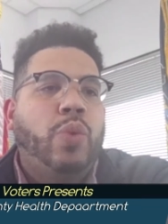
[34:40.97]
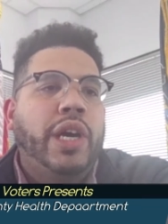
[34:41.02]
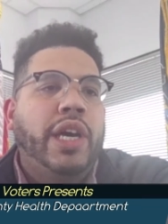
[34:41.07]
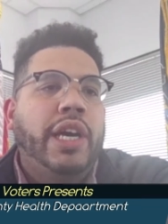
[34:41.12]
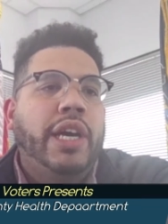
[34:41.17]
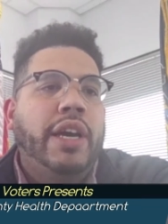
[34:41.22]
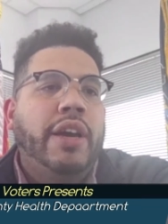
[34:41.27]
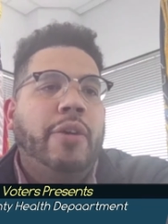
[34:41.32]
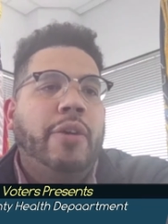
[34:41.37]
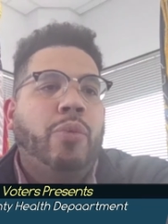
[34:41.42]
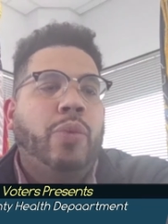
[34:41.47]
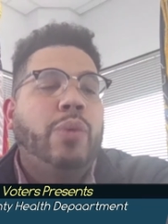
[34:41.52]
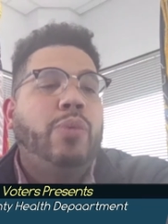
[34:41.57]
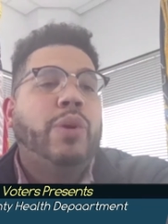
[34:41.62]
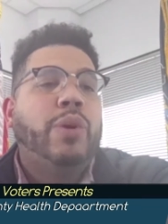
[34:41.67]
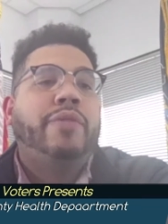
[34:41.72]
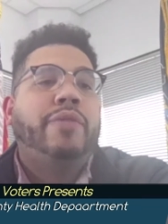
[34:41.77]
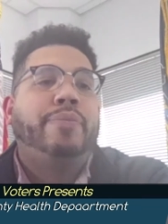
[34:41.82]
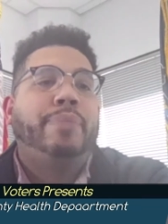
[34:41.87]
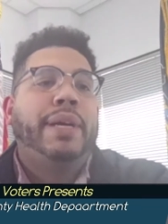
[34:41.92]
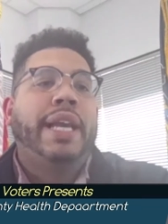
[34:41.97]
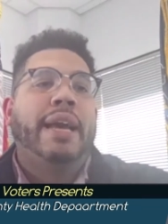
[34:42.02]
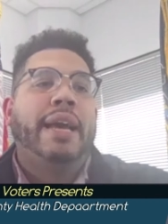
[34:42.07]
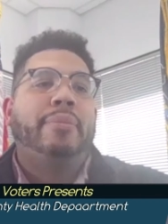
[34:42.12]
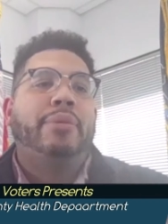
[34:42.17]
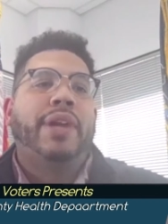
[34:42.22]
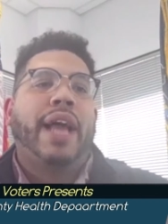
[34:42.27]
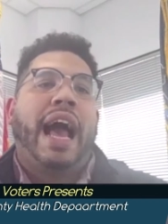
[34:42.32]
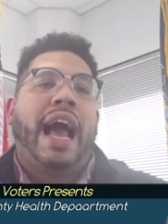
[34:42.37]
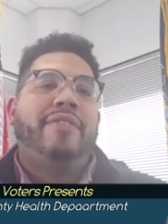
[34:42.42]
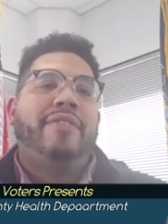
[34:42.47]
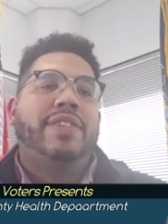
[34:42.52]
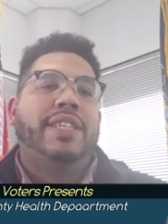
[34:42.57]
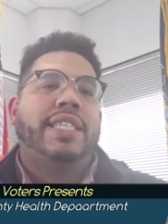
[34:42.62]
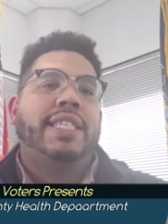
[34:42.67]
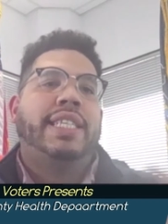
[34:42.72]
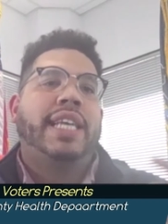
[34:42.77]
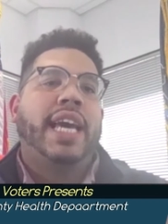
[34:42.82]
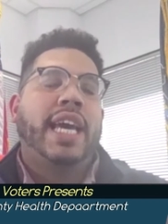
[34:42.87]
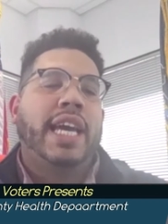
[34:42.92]
we we would have been able to have a
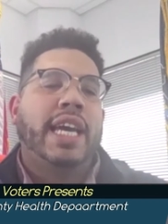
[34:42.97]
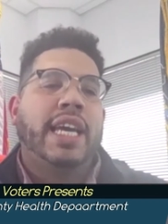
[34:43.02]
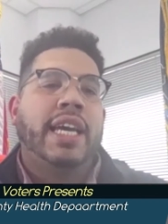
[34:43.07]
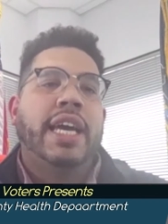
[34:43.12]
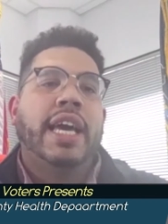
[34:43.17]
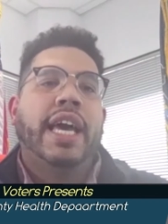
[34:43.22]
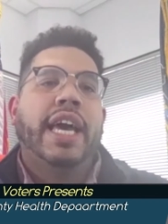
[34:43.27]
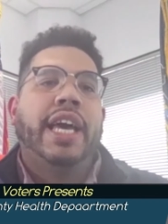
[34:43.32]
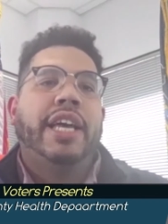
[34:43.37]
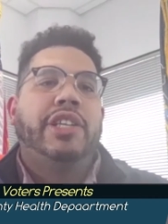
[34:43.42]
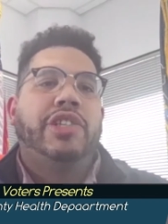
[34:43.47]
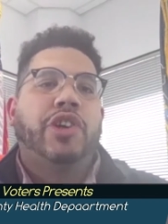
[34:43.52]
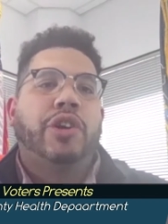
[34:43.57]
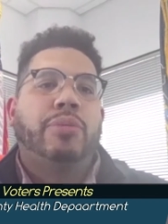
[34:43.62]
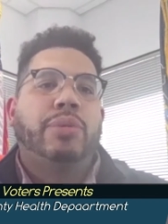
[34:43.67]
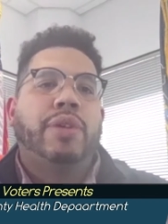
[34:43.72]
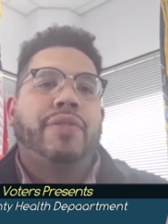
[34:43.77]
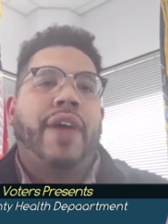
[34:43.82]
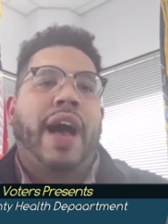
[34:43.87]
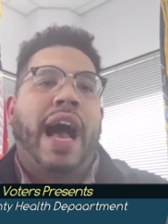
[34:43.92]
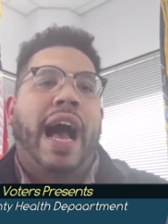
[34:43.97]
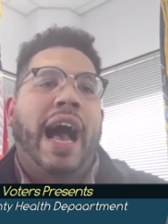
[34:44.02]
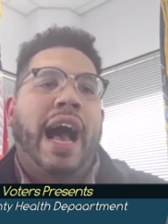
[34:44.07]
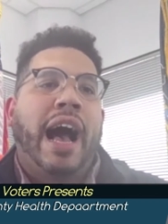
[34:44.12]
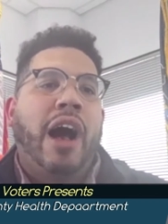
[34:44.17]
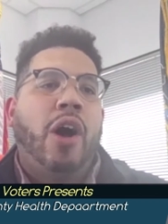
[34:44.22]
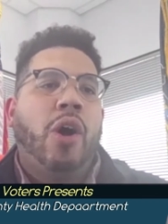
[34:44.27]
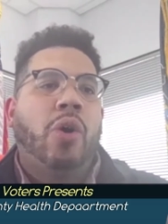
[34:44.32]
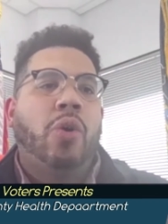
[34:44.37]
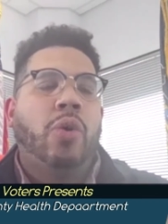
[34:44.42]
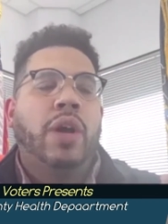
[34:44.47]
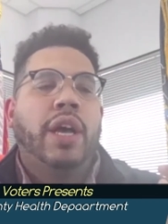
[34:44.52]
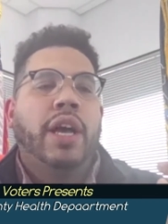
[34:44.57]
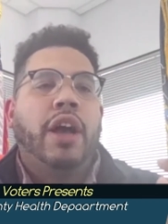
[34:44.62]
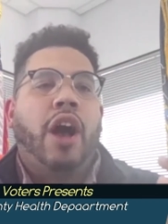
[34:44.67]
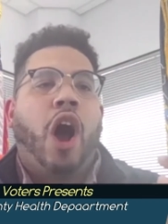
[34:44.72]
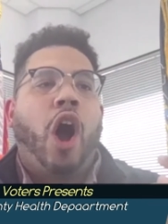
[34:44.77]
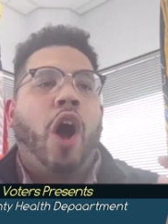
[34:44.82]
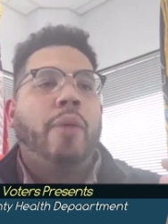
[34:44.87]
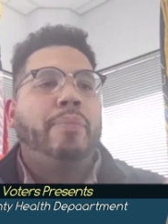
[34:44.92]
say in terms of how
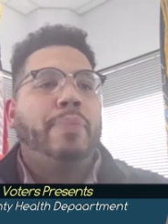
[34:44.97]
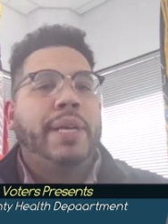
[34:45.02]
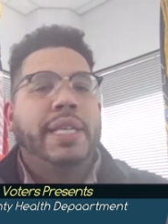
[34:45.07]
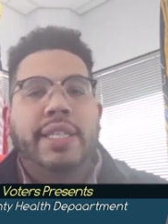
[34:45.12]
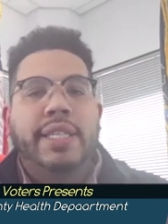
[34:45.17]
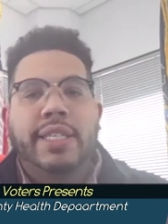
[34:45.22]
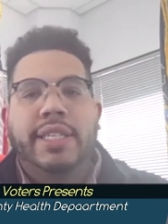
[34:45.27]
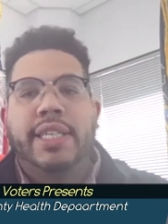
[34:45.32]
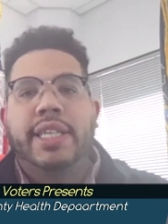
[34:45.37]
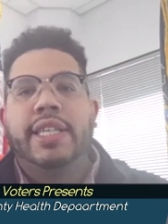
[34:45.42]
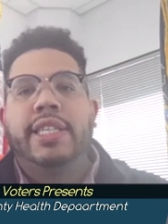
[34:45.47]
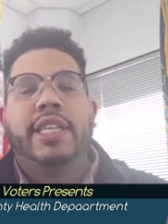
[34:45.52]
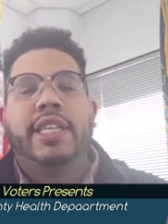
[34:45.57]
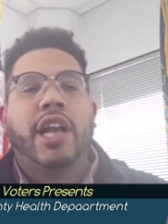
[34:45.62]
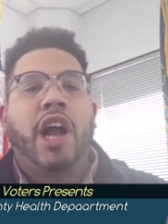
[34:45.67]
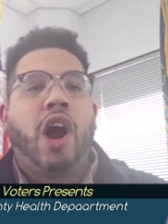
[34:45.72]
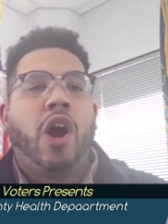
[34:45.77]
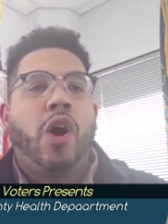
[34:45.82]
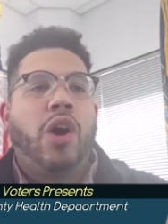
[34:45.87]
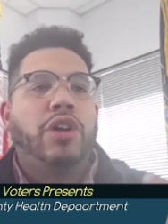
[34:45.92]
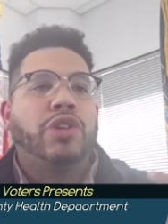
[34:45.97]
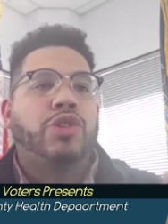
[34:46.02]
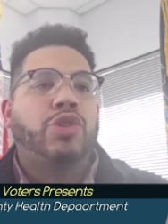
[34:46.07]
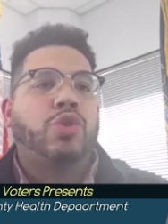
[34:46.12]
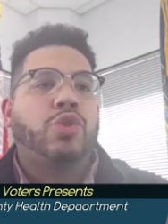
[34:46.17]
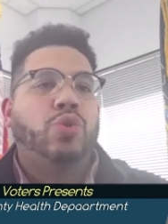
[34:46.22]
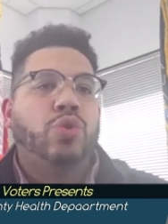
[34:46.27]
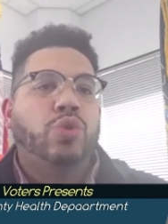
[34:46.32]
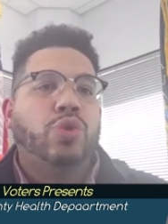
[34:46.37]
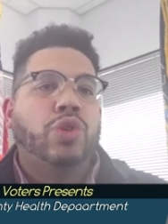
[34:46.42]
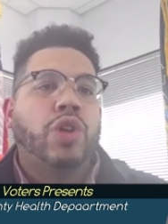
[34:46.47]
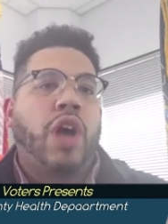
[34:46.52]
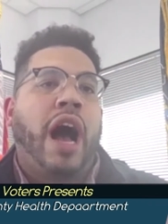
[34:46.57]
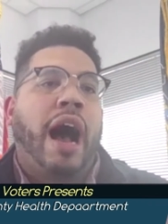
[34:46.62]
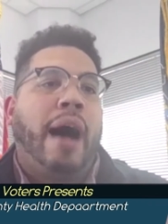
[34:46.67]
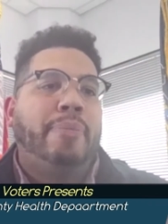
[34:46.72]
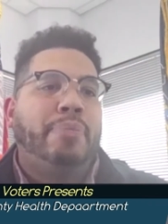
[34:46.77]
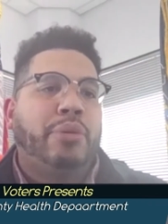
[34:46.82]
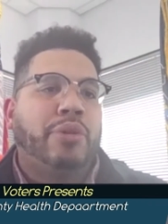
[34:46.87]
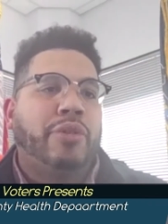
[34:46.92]
our businesses and how our schools
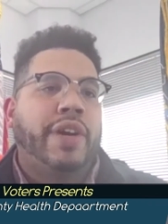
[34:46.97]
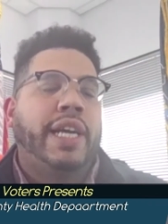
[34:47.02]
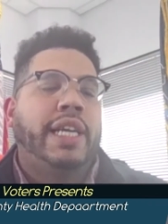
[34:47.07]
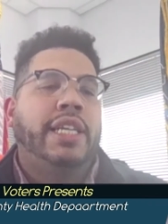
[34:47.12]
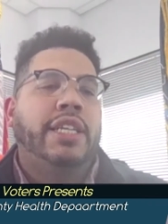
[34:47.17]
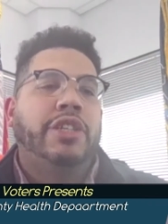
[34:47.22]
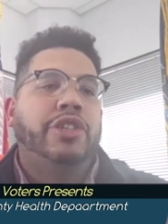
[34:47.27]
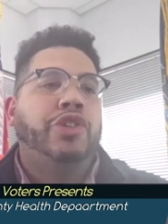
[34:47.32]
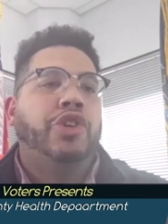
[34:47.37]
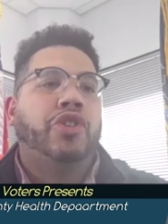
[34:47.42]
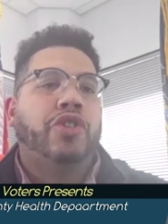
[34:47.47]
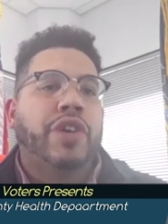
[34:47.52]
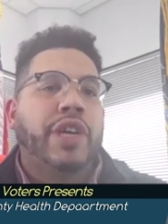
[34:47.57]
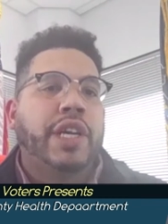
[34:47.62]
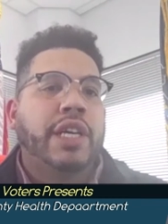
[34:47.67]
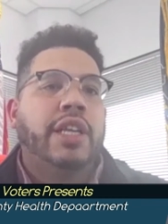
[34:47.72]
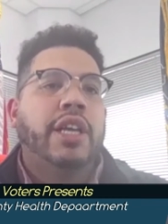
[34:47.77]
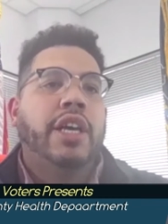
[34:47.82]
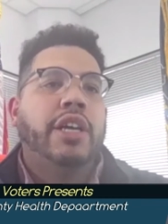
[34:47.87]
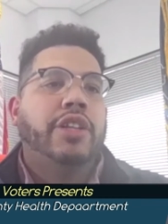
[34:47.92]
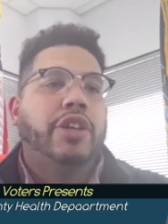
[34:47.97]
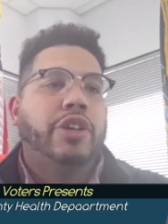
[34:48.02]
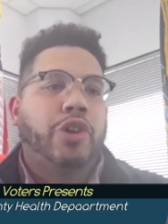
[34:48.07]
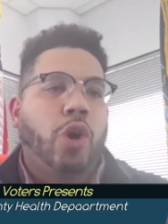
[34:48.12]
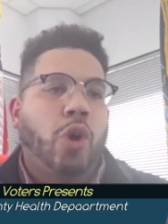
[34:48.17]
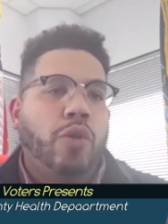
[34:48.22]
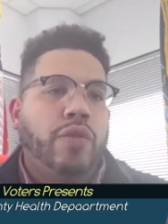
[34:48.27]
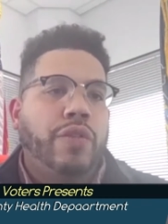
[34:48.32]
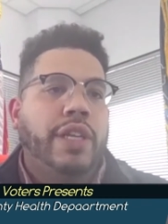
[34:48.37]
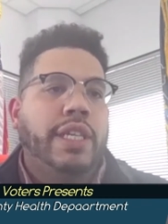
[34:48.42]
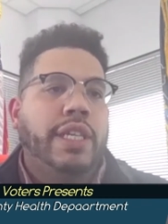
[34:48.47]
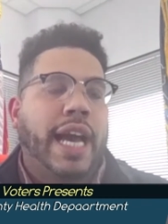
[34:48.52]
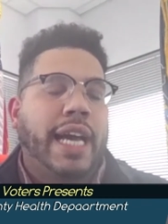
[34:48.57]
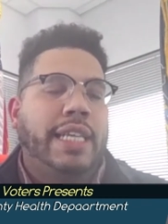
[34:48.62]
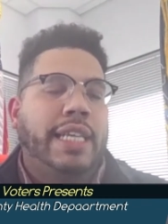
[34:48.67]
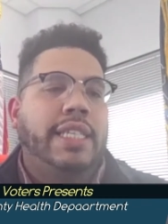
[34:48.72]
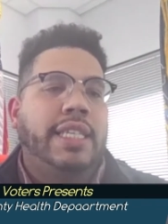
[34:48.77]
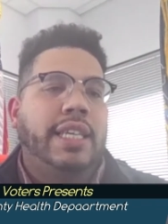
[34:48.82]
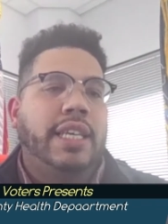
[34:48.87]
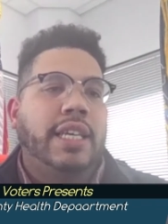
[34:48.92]
operated during the COVID
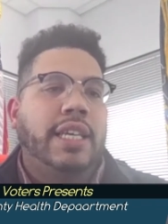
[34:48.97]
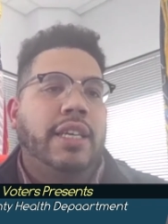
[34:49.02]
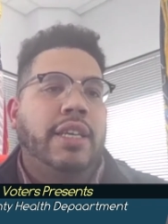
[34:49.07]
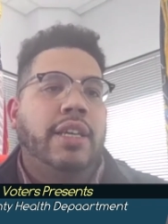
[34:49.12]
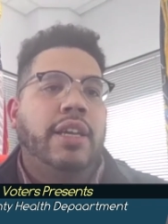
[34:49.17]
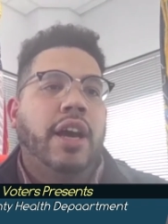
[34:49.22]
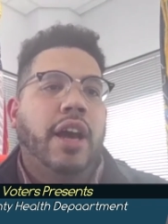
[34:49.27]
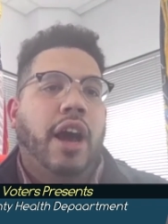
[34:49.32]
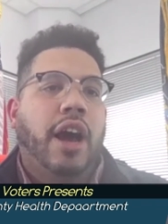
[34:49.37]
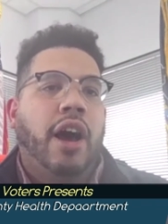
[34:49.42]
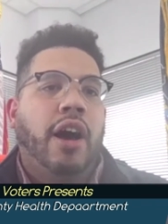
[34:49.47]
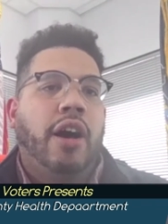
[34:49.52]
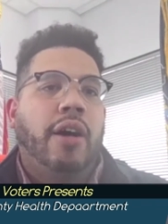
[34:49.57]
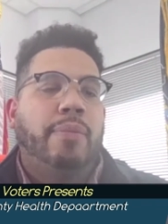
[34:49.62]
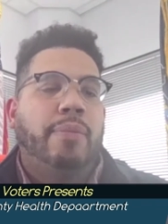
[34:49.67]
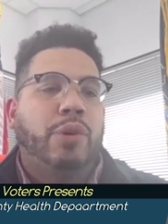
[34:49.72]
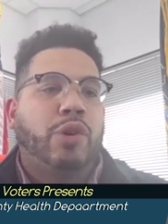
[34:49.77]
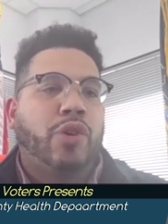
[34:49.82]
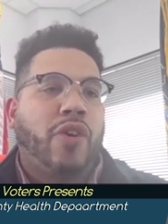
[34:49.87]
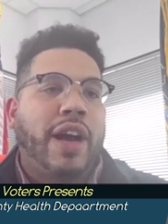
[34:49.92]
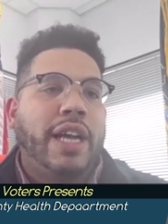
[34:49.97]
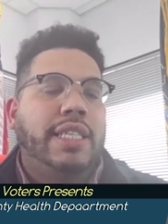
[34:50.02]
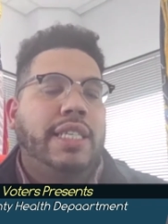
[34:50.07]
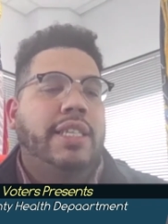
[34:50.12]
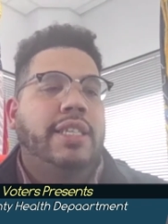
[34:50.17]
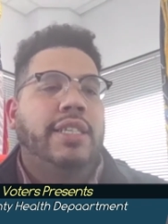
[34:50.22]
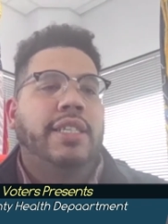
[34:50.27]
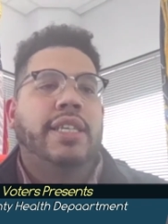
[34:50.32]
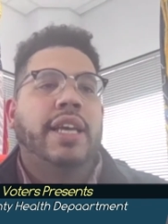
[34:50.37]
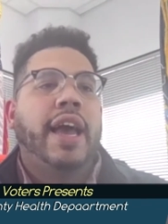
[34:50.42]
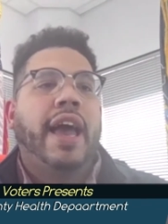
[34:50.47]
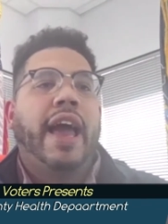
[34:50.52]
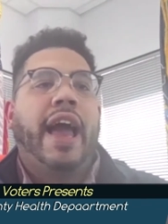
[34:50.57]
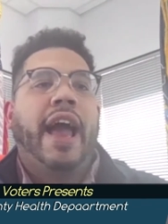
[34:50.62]
nineteen um, crisis.